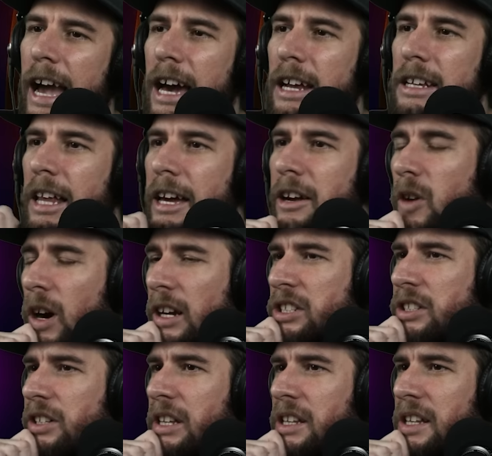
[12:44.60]
I kind of like
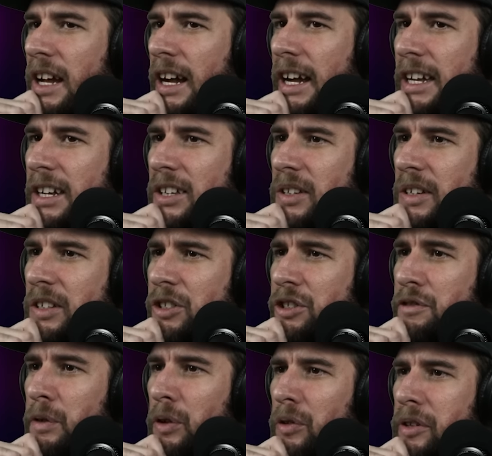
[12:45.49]
watching this guy because he
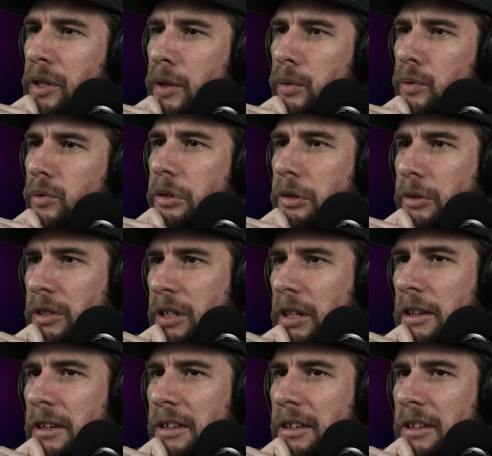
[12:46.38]
just feels so new to